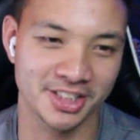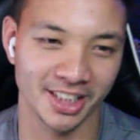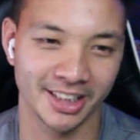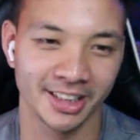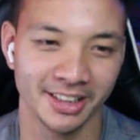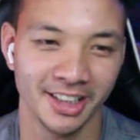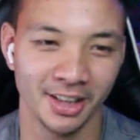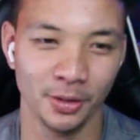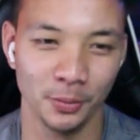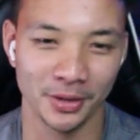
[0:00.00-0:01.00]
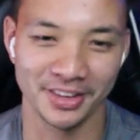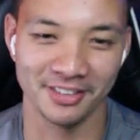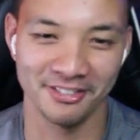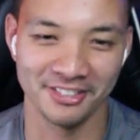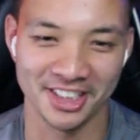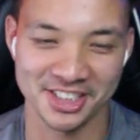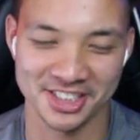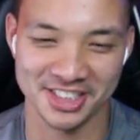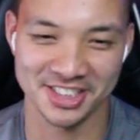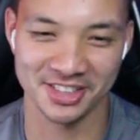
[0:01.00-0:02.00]
like, what the fetch is
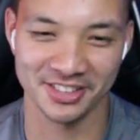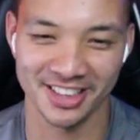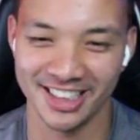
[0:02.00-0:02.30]
he still doing?